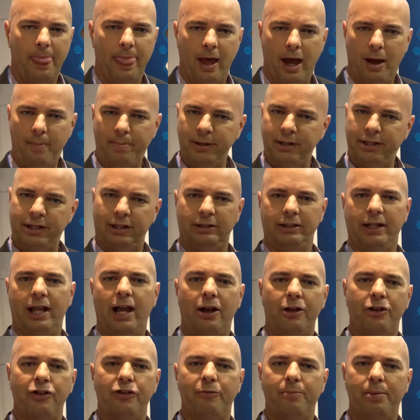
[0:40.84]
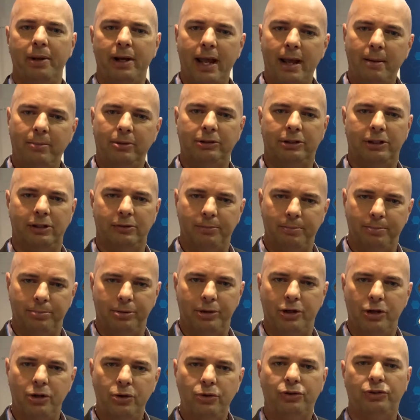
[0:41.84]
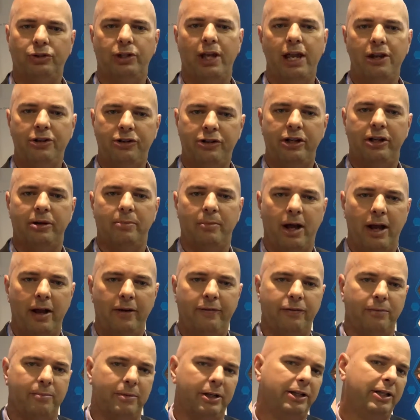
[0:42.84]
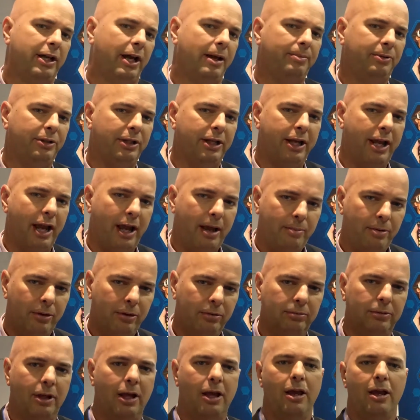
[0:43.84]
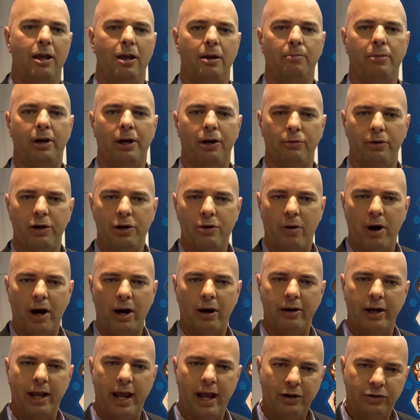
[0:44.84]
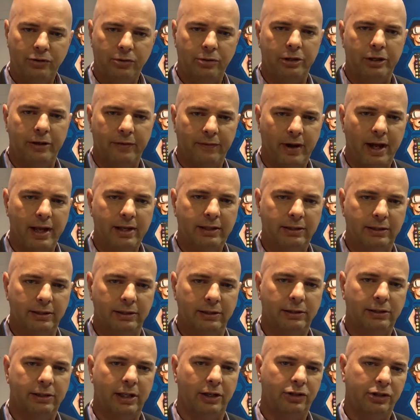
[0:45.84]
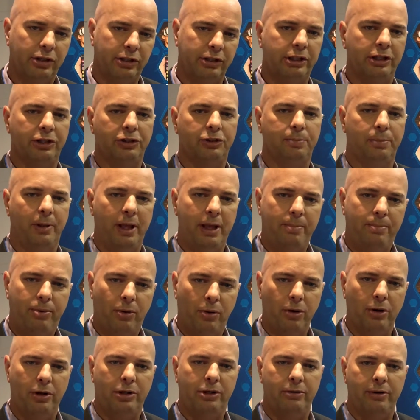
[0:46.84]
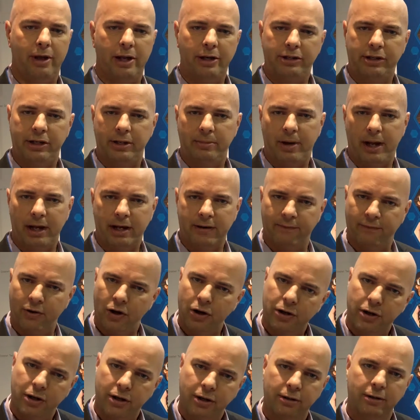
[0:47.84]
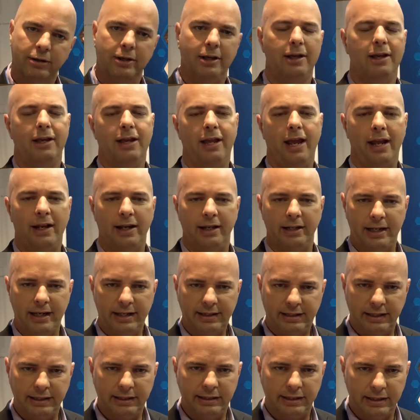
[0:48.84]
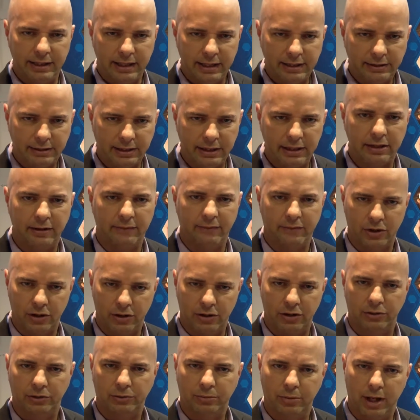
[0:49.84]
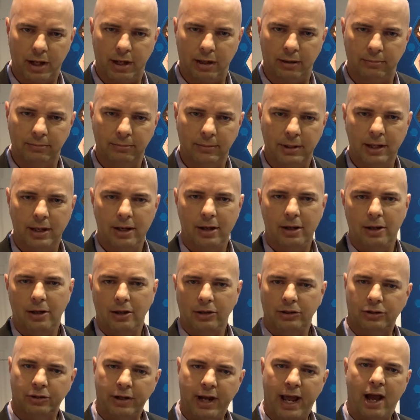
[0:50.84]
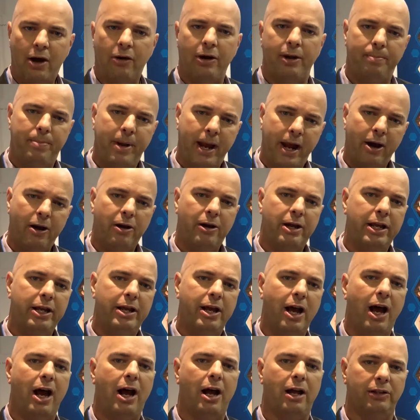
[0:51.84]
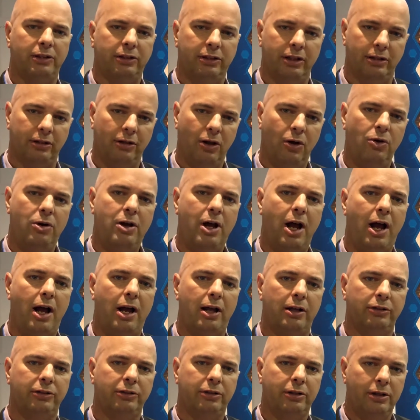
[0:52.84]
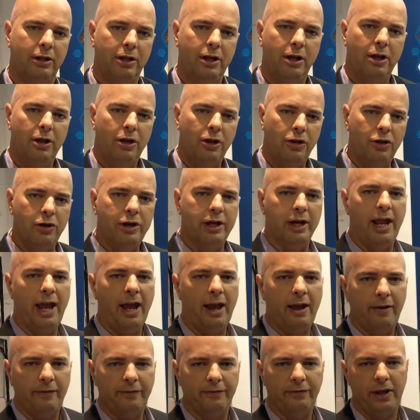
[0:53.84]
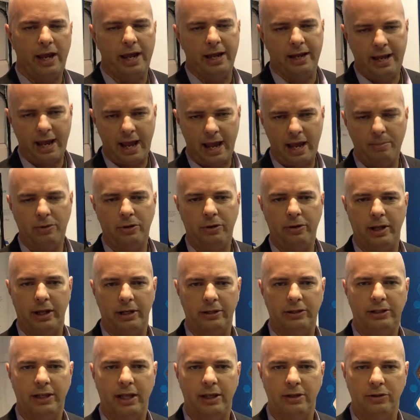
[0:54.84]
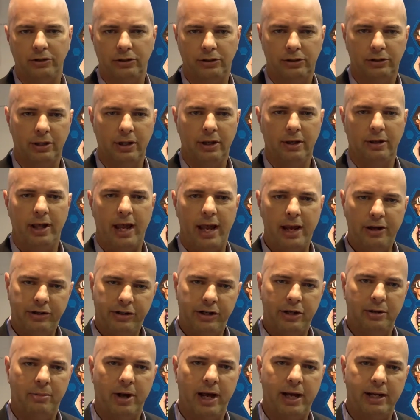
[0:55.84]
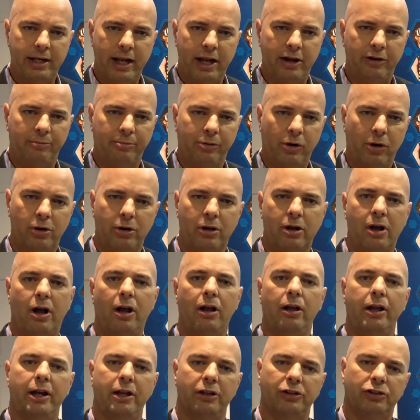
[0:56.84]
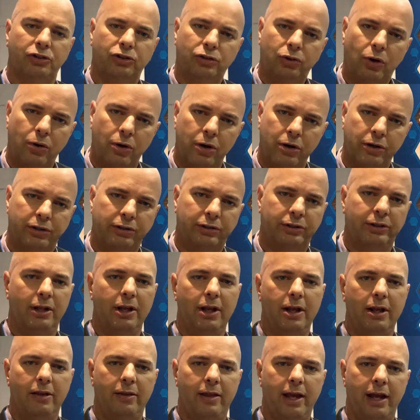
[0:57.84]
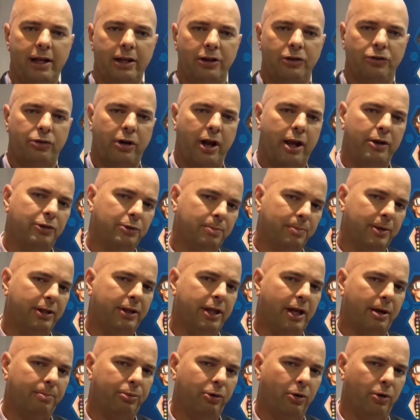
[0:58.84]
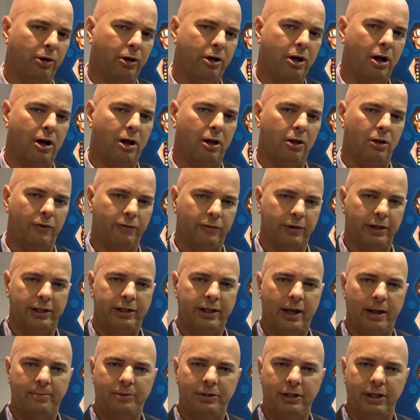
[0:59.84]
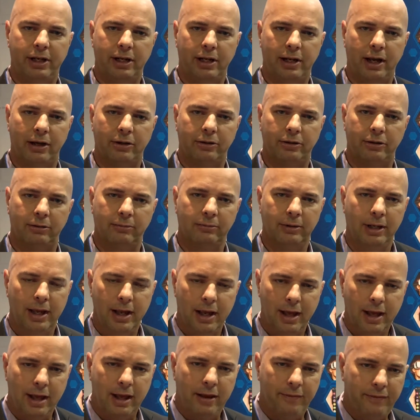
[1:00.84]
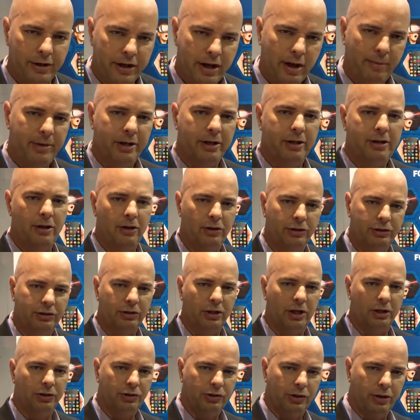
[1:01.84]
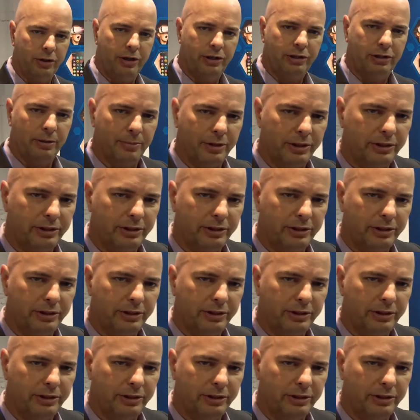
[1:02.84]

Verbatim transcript: Up until now, you've been able to produce HDMI from a Type-C cable, but it required extra devices such as DisplayPort to HDMI converter and a DC to DC converter as well. So now at parity cost, at low cost, you can have a cable that sends HDMI native protocol and a source that can transmit that protocol over a Type-C connector. If you come in closer, I'll show you some